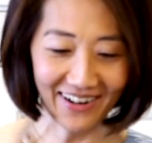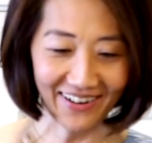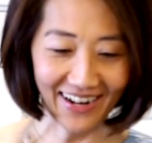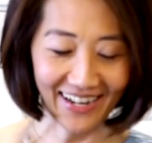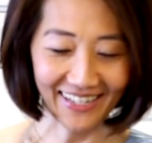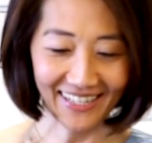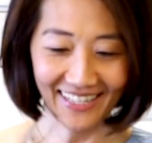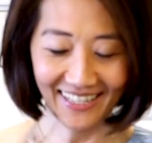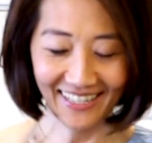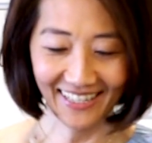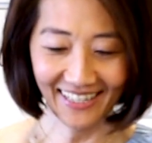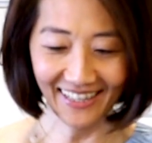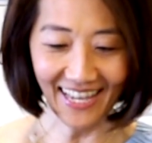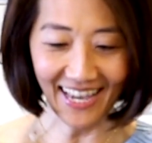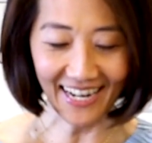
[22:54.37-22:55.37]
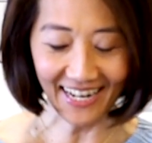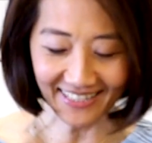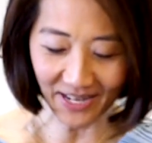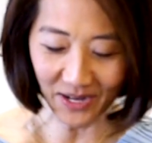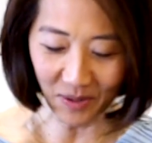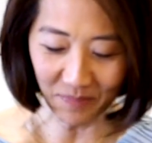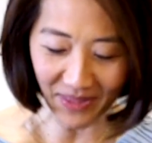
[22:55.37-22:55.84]
All right, Lennox,
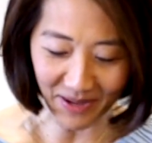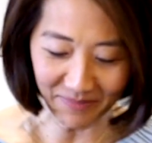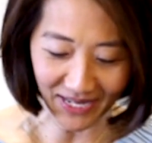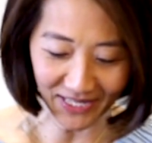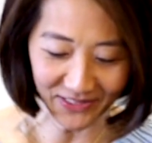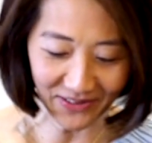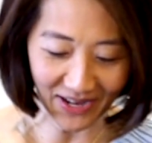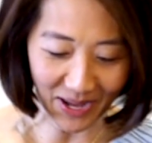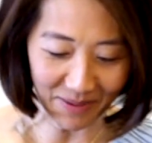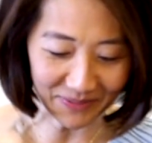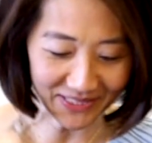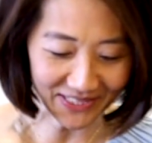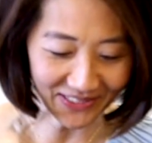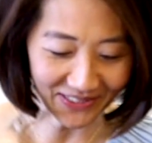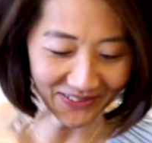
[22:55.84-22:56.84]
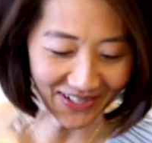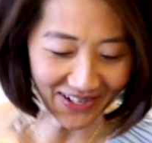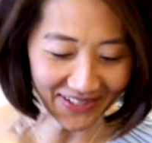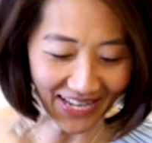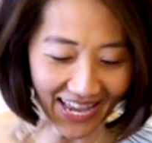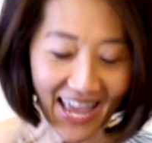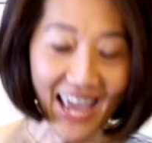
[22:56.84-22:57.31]
I hope that makes you happy too.
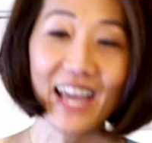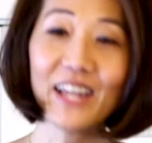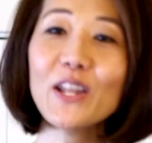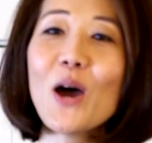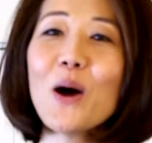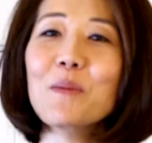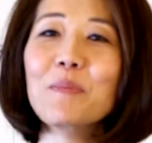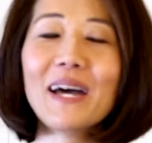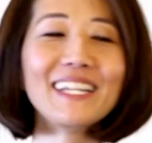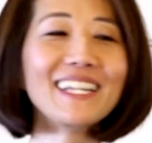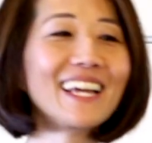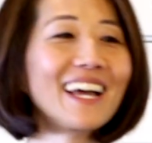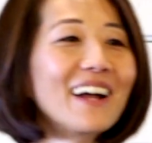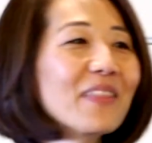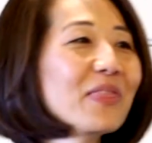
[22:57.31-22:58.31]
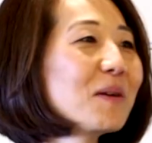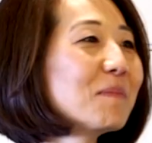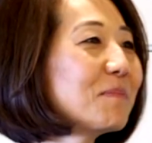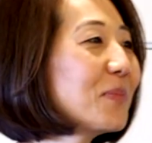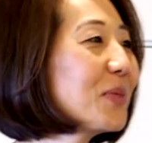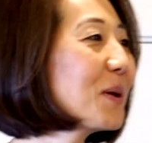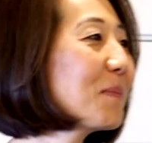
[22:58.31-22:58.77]
Okay, no, but
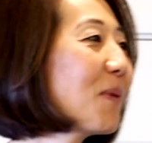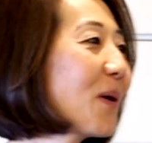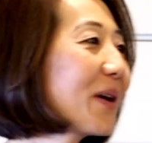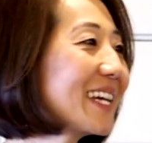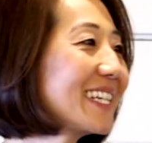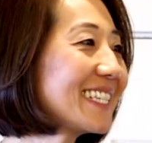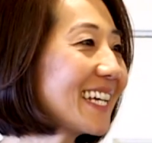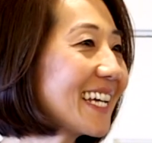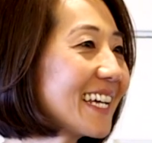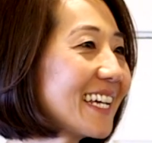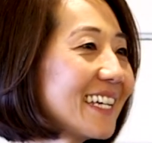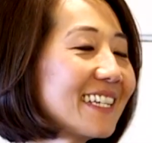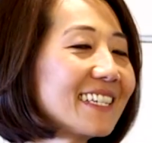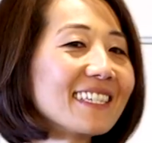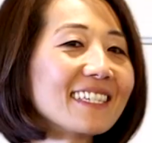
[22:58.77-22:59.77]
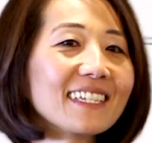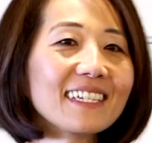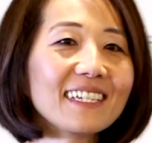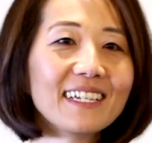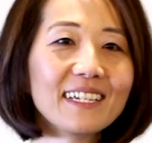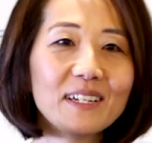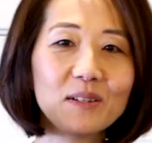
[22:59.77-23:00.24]
the point is
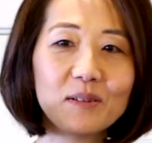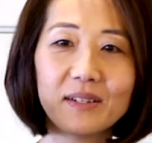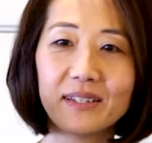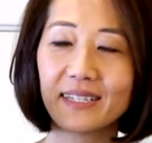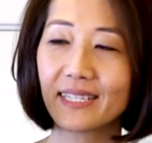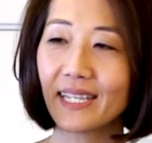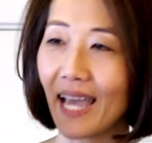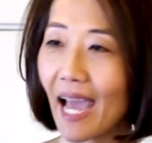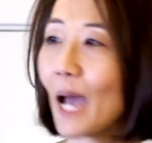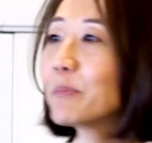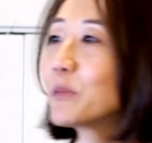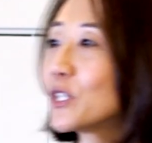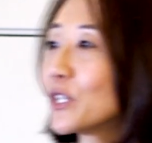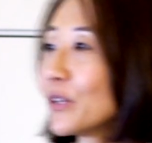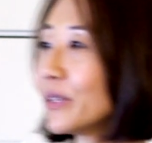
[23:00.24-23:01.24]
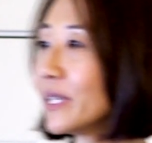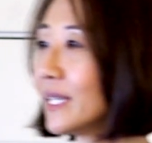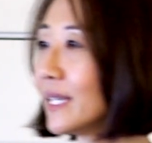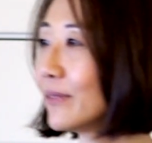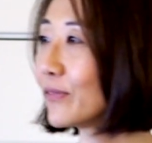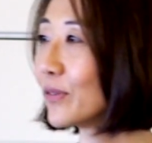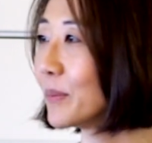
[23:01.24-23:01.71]
capture the
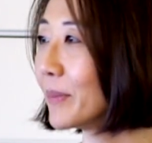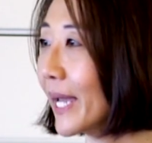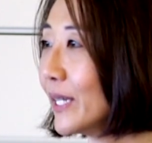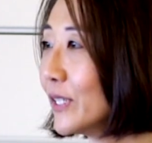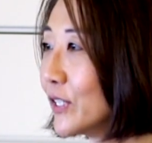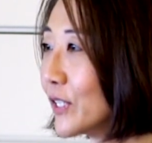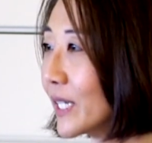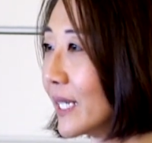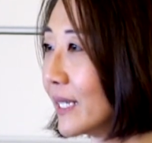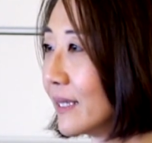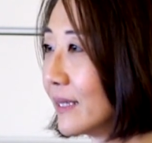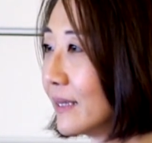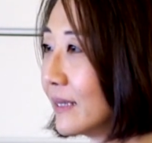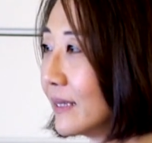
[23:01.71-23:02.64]
information